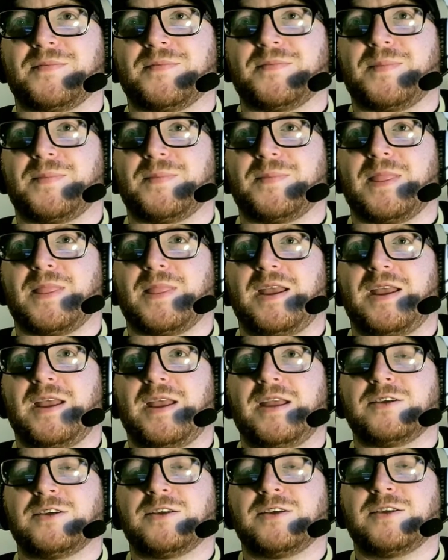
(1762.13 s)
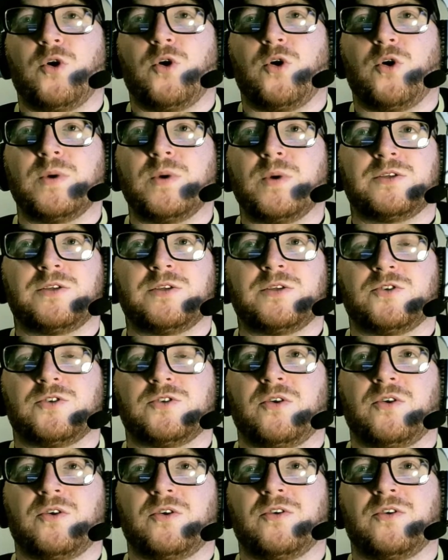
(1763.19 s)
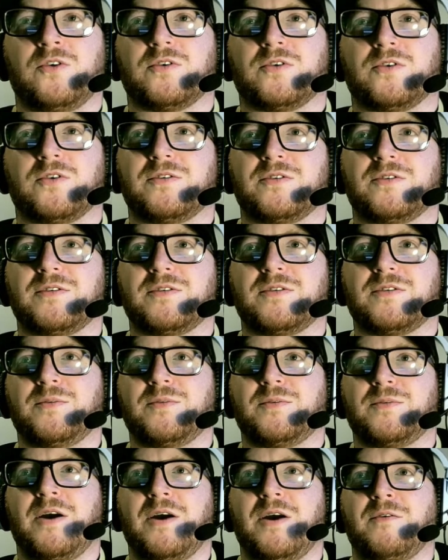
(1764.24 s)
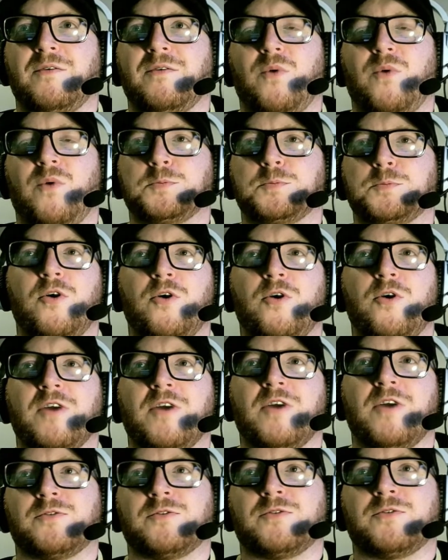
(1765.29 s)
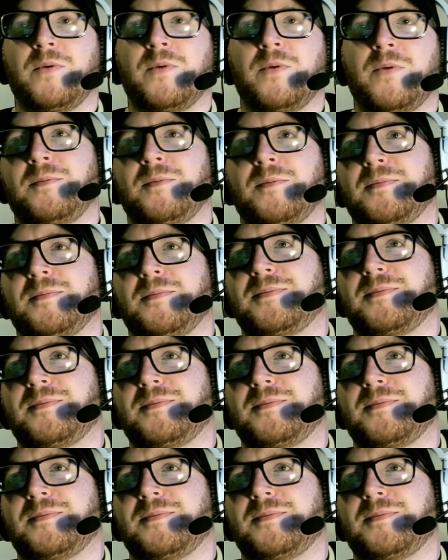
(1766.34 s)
he just always looks so good. When I've watched programs growing up, like